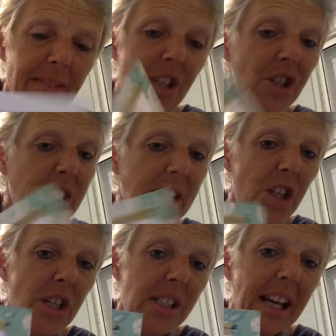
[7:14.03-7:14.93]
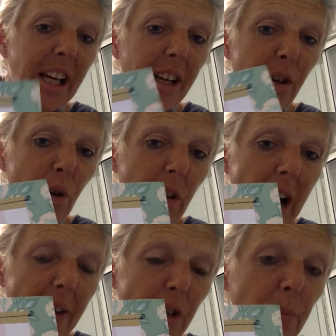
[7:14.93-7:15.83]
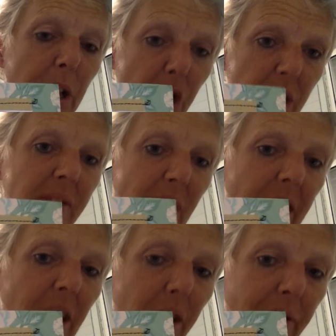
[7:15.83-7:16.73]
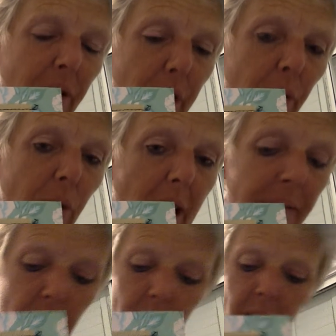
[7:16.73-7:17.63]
She says she's like a new crafter, but she's very good for a new crafter.